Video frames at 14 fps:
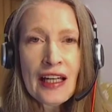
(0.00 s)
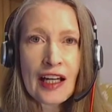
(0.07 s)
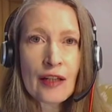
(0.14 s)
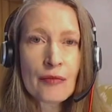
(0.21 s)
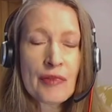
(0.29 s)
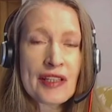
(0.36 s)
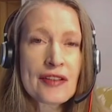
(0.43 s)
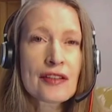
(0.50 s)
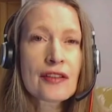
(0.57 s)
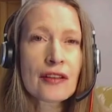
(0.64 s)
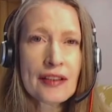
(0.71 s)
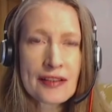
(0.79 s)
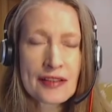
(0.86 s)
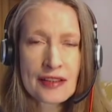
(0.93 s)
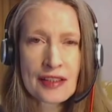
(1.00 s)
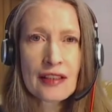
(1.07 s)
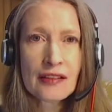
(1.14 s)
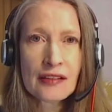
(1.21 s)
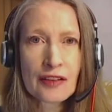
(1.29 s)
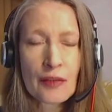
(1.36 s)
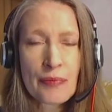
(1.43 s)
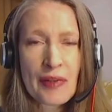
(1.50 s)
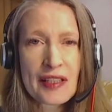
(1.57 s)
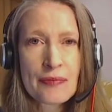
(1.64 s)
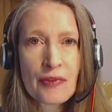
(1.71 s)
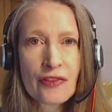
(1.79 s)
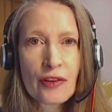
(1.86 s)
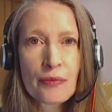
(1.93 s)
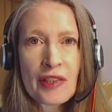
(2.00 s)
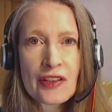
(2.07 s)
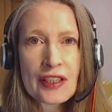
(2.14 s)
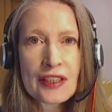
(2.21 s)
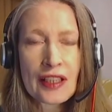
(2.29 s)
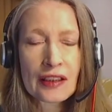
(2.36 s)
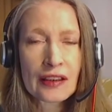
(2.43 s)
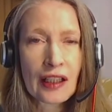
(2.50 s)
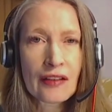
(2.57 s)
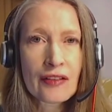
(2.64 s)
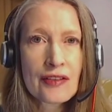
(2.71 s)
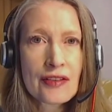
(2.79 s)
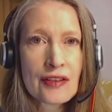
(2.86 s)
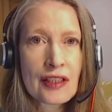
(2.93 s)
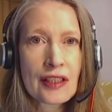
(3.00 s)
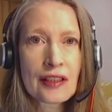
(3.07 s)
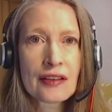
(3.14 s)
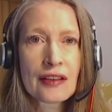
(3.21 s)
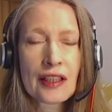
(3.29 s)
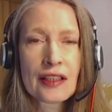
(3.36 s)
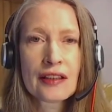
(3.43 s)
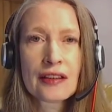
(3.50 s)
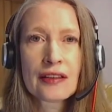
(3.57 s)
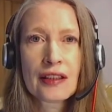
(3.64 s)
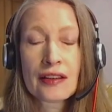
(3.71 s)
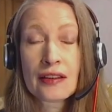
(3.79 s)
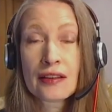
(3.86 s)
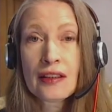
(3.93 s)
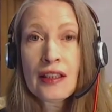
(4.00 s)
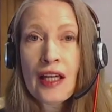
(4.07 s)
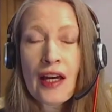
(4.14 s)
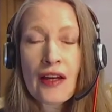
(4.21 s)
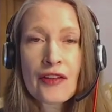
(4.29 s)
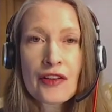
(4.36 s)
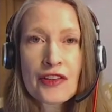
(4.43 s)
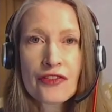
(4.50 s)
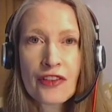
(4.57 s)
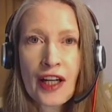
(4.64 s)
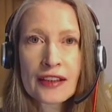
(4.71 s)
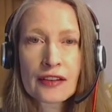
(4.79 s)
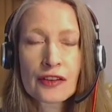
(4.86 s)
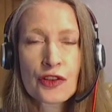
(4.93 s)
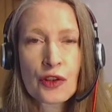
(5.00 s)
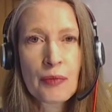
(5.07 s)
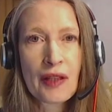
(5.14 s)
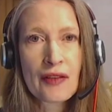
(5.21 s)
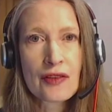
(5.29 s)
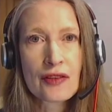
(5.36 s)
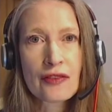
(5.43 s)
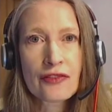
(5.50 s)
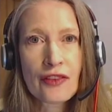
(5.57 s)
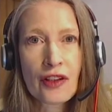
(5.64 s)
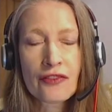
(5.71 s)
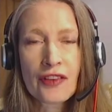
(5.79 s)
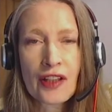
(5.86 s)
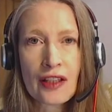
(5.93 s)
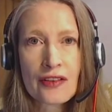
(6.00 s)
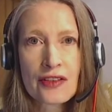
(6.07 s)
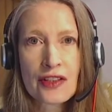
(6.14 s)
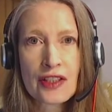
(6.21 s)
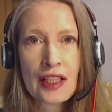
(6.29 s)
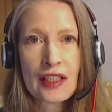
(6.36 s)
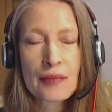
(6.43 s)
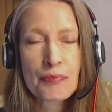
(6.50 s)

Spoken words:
is the dollar still the best performing G10 currency in those final 2 months of last year.